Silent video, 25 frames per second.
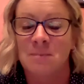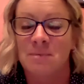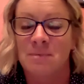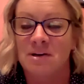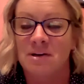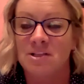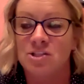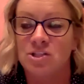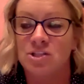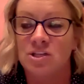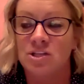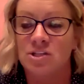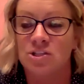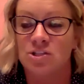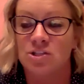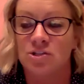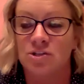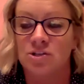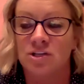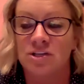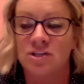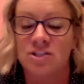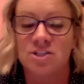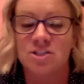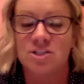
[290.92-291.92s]
But it's, you- it's
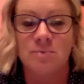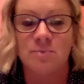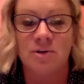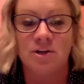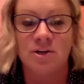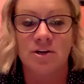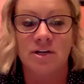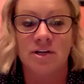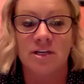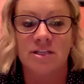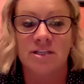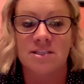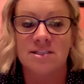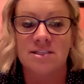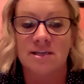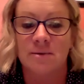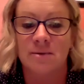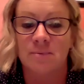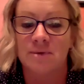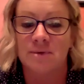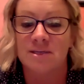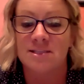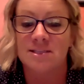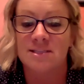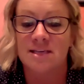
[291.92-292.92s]
good experience.
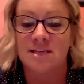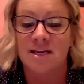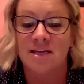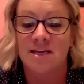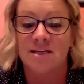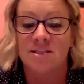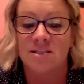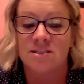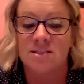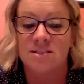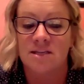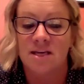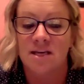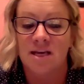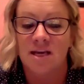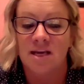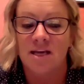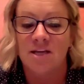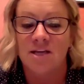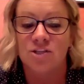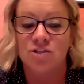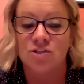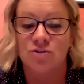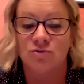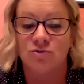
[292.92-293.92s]
I'm going to say it's
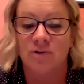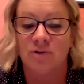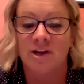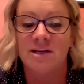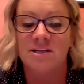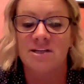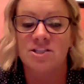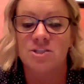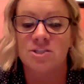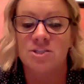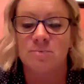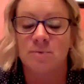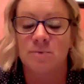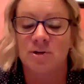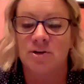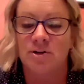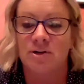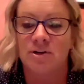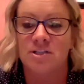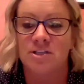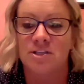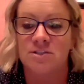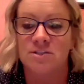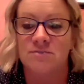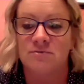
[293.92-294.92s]
it's great
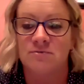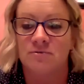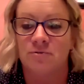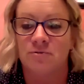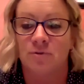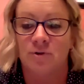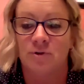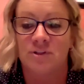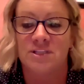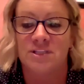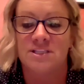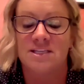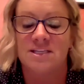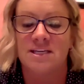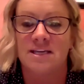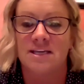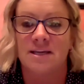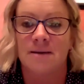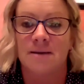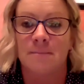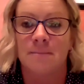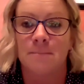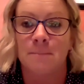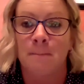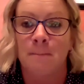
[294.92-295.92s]
experience for the
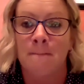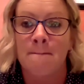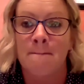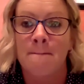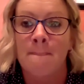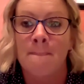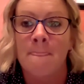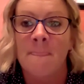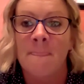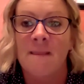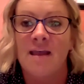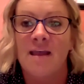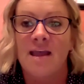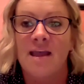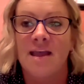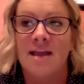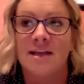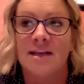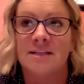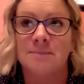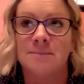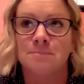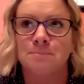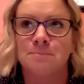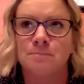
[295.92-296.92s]
team.
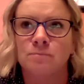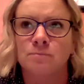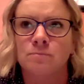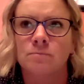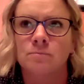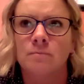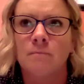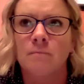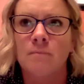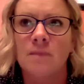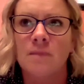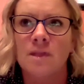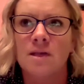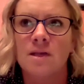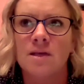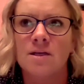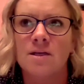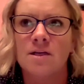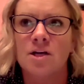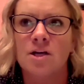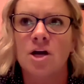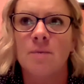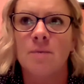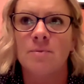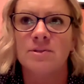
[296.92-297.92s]
And
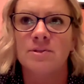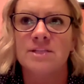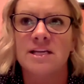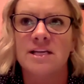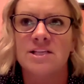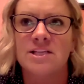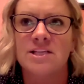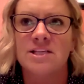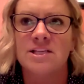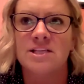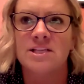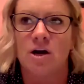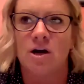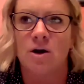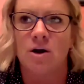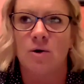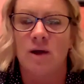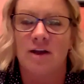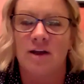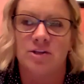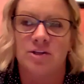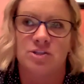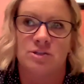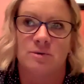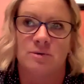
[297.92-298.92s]
a couple days ago,
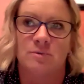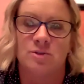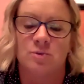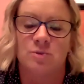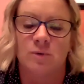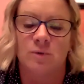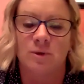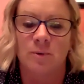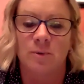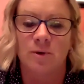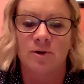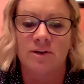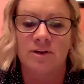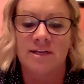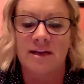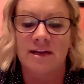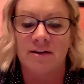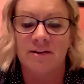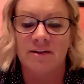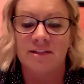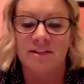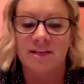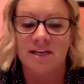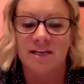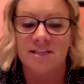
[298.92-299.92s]
actually, it was when we were
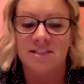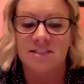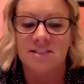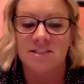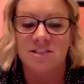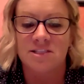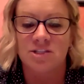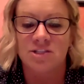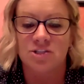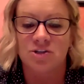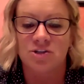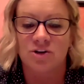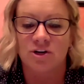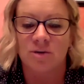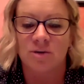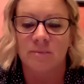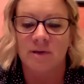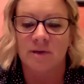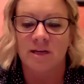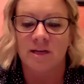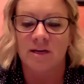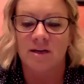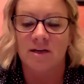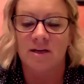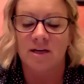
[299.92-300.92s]
down at the SEC
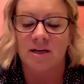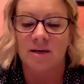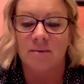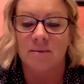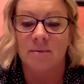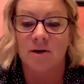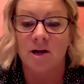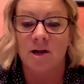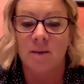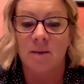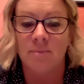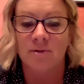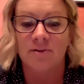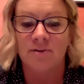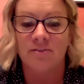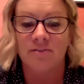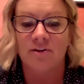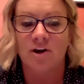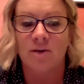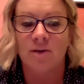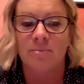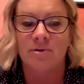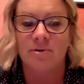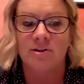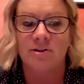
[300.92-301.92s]
tournament. Um, a couple of
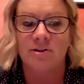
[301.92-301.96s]
our